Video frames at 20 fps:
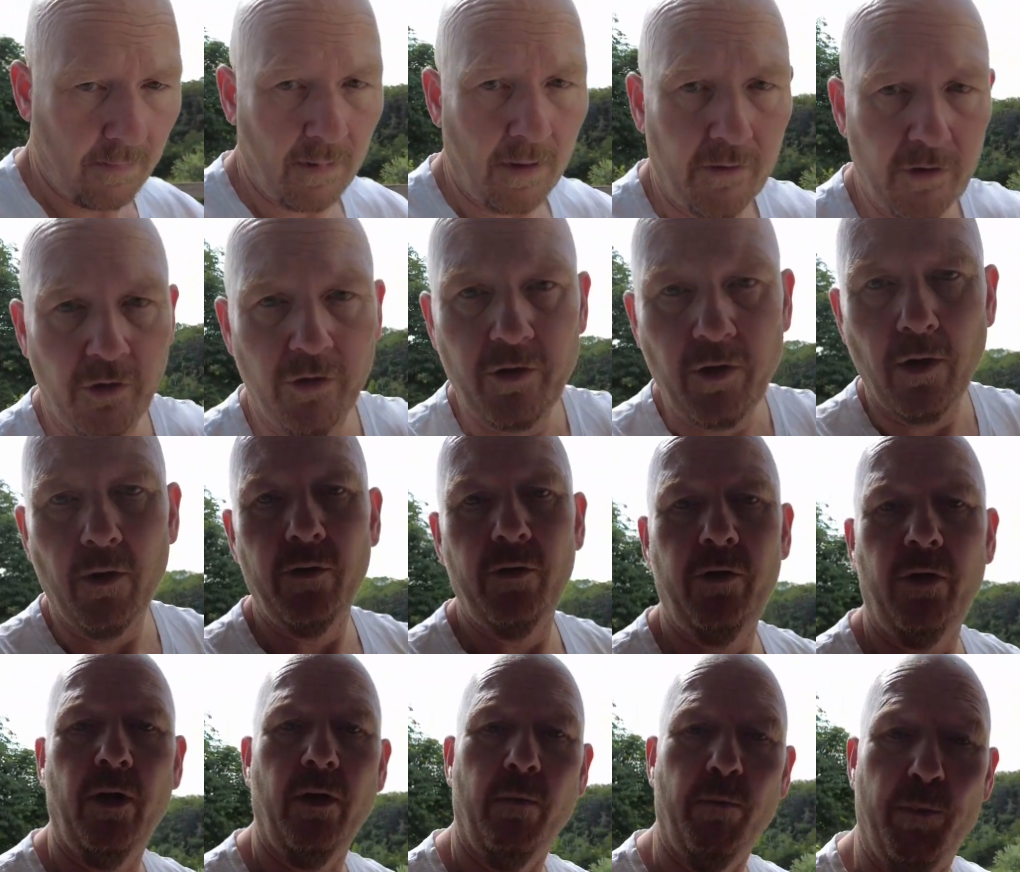I just
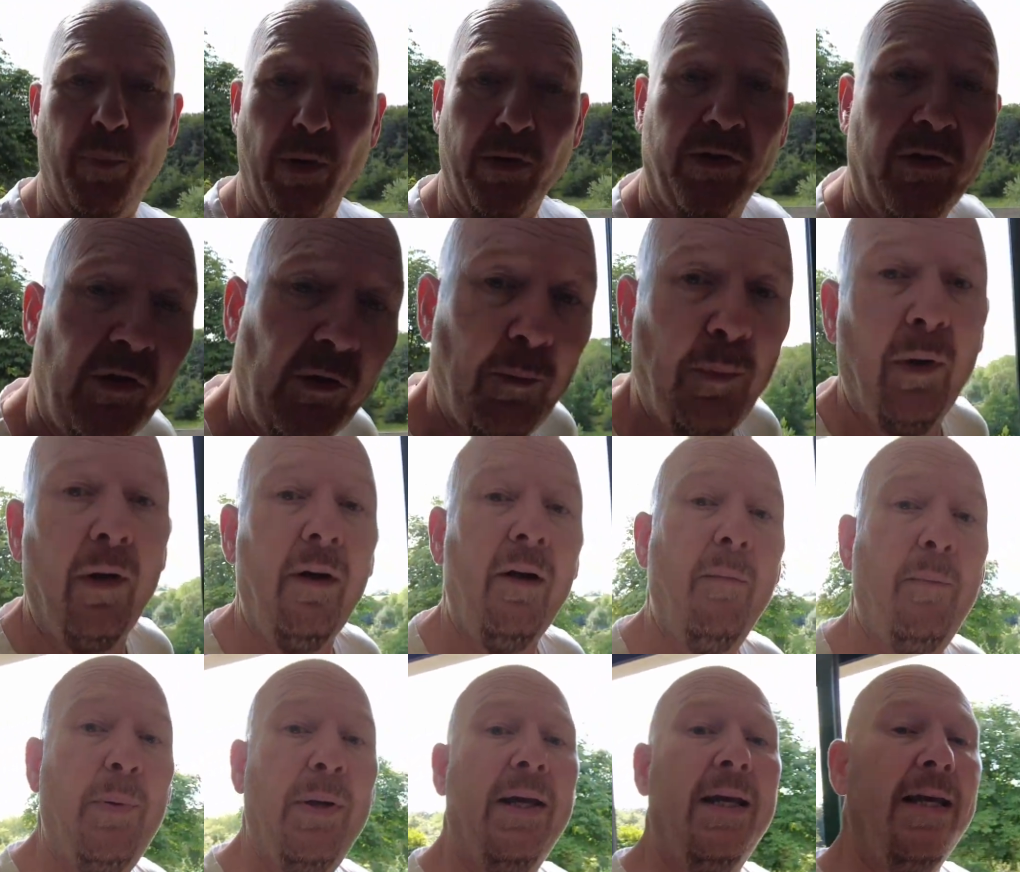got buzzed by a
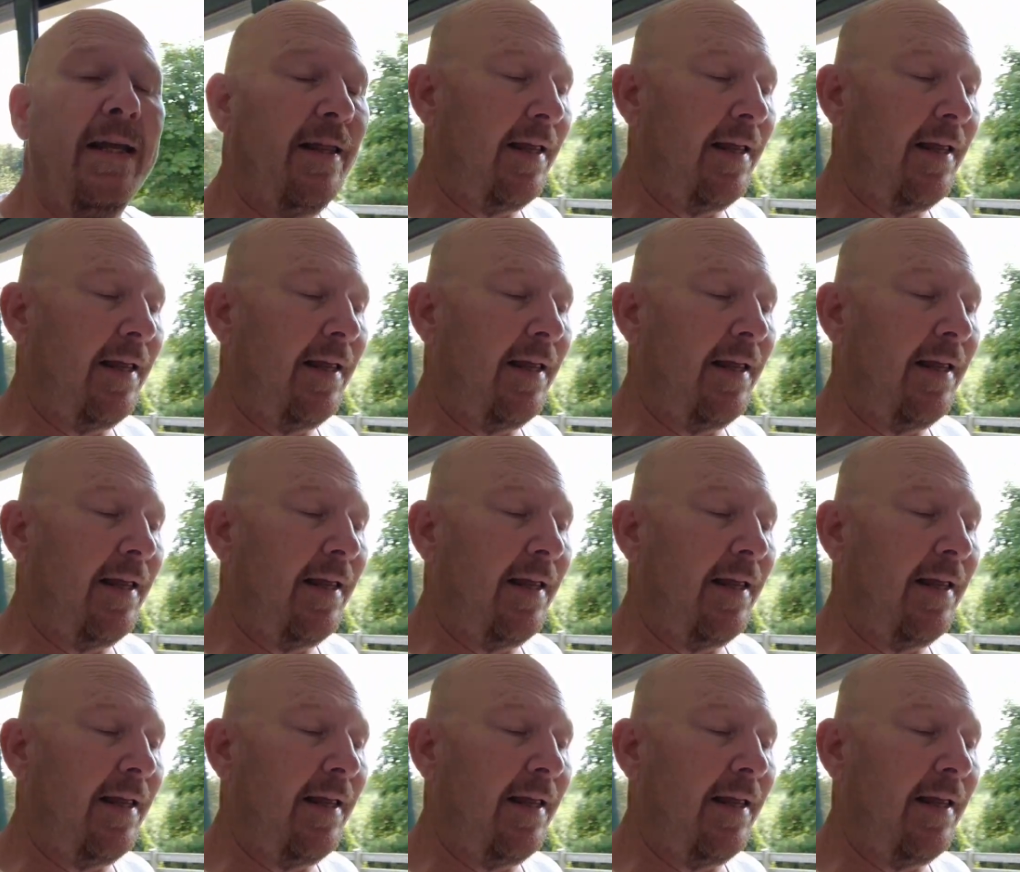bee